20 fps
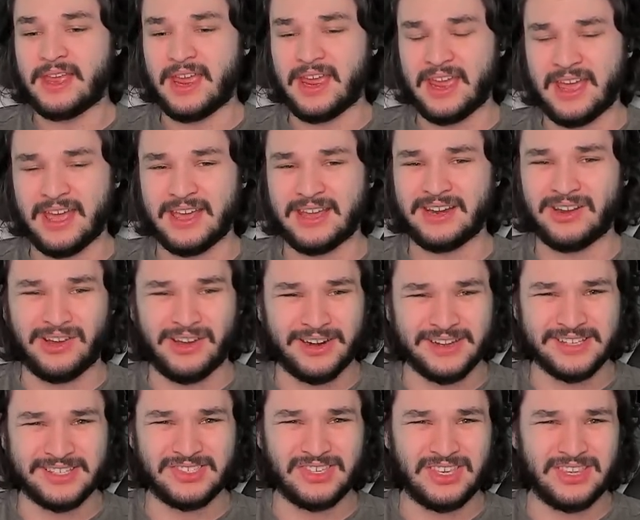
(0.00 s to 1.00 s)
And
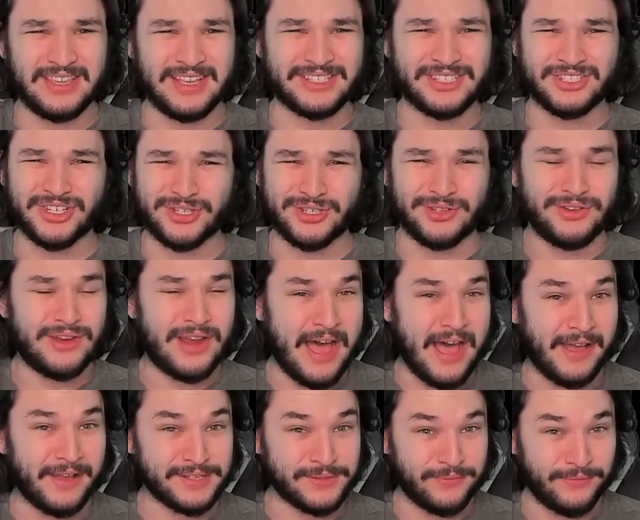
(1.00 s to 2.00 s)
honestly, that's just
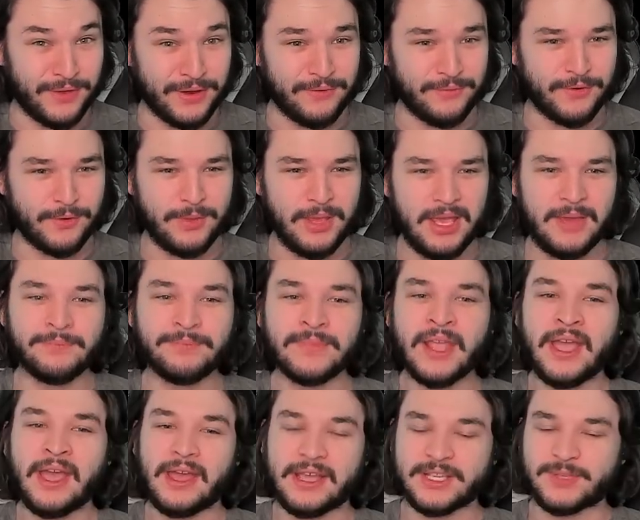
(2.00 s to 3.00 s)
not as fun for me,
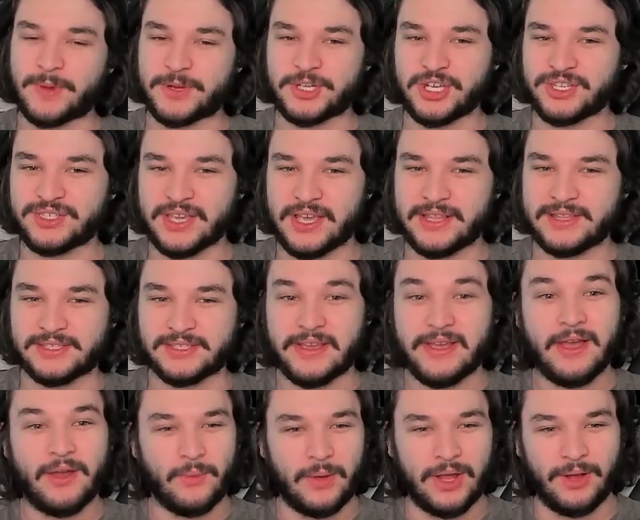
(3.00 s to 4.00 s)
especially since,
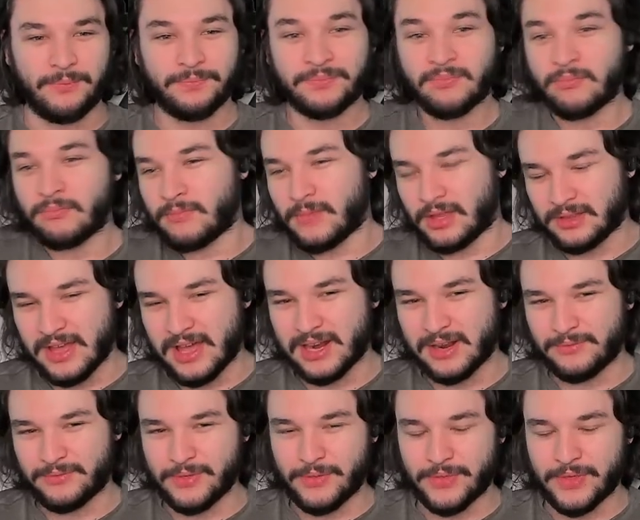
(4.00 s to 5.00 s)
well, a lot
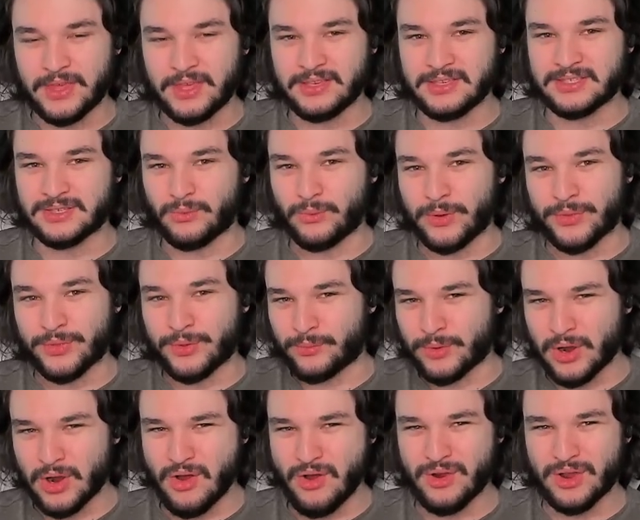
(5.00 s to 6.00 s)
of the things with the
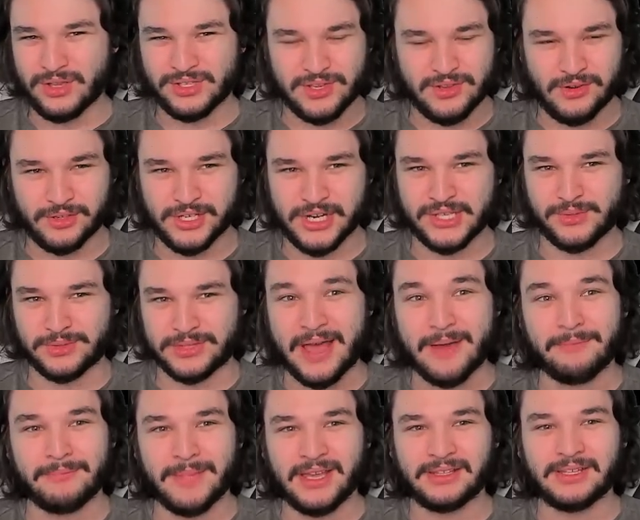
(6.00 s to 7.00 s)
Rogue synergize with
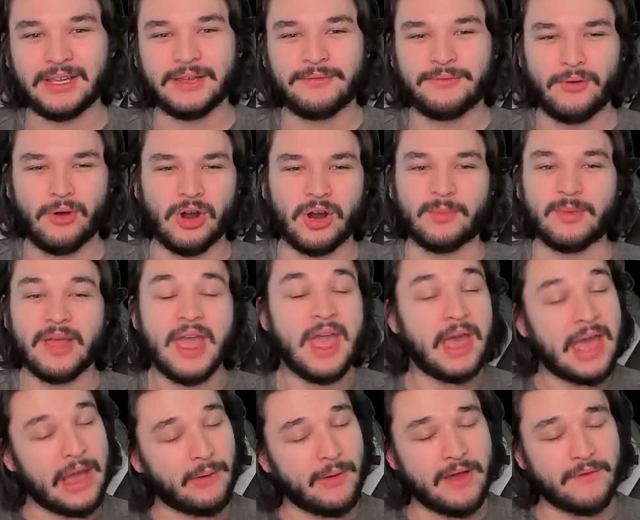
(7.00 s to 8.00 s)
that melee form.
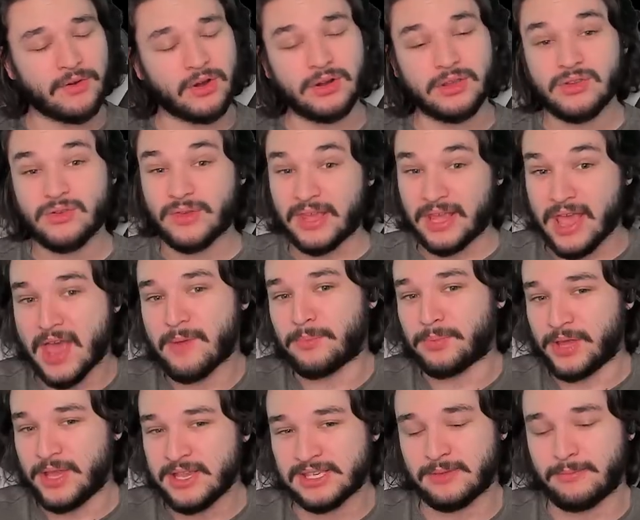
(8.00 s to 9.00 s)
However, you can
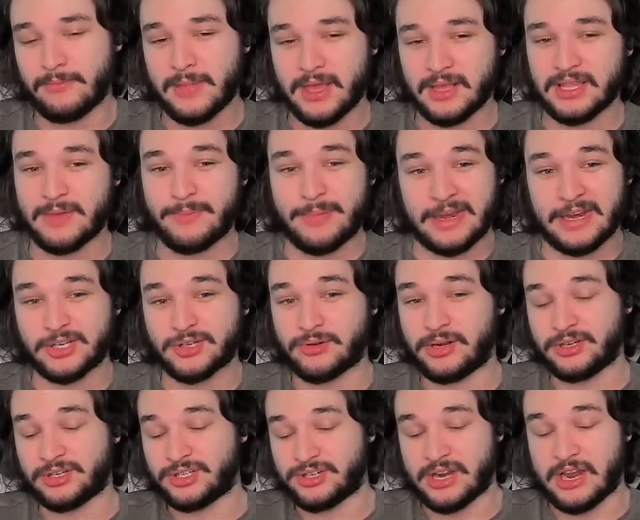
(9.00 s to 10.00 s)
play as a melee
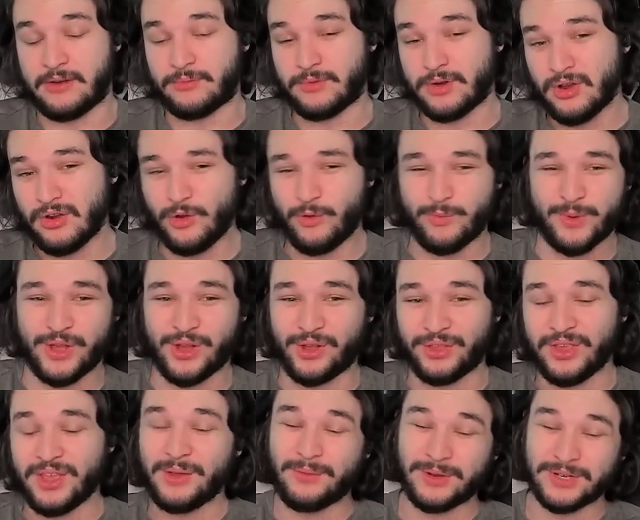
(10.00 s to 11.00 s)
Penetrating Shot Rogue
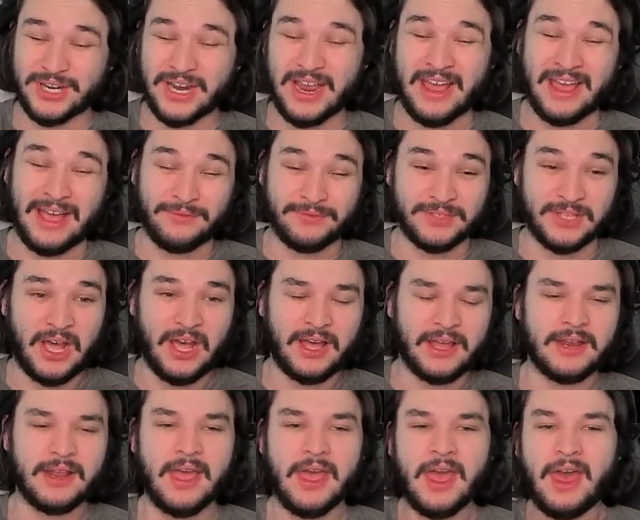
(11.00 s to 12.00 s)
build, which I have
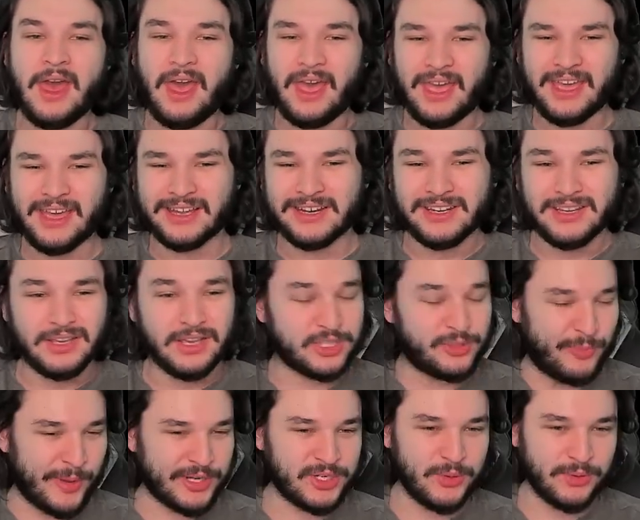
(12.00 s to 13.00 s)
done, And
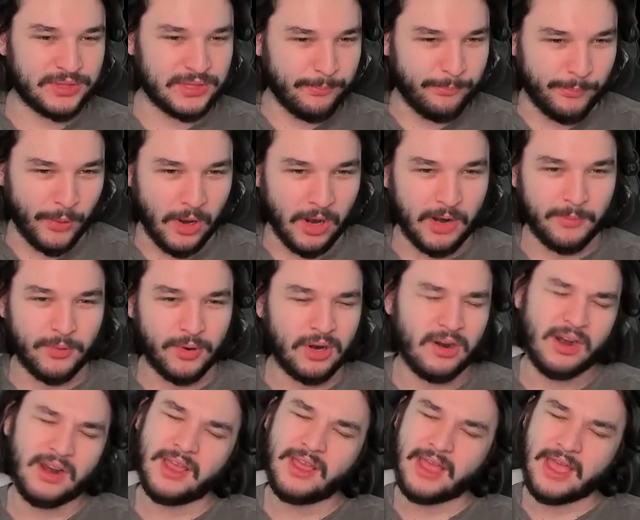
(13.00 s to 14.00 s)
especially with the
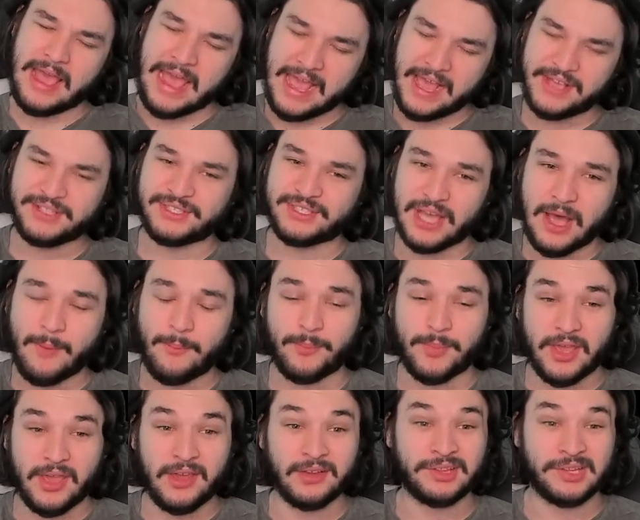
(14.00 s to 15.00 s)
Barber, it ends up
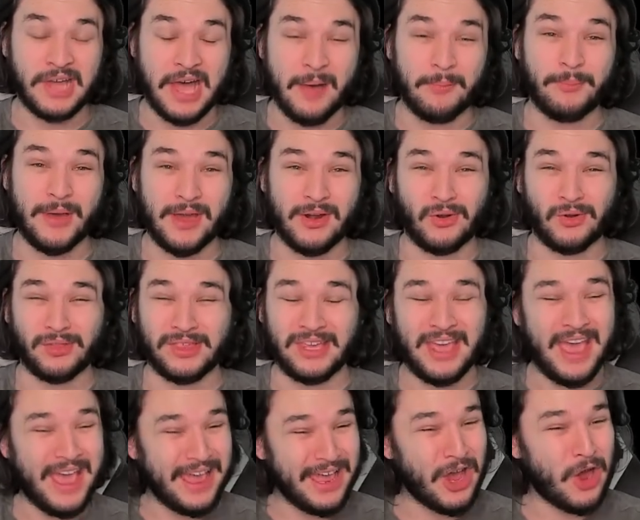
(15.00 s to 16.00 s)
being a lot better.
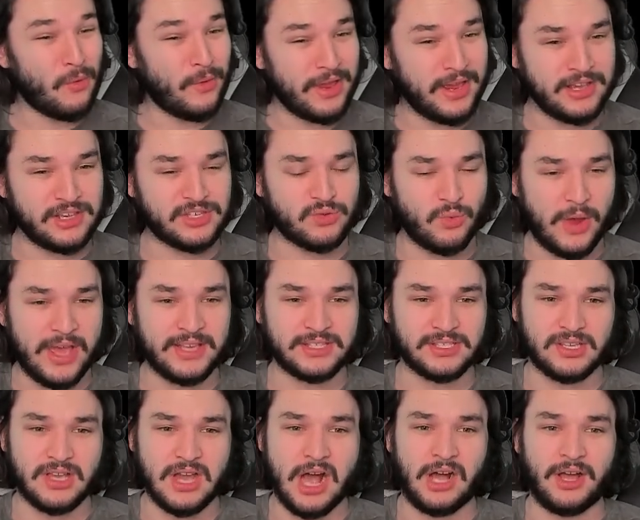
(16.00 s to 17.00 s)
The A O E is way
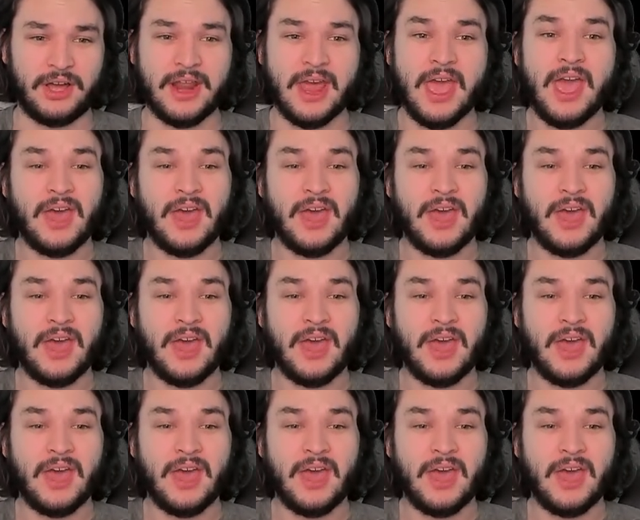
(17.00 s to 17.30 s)
solid.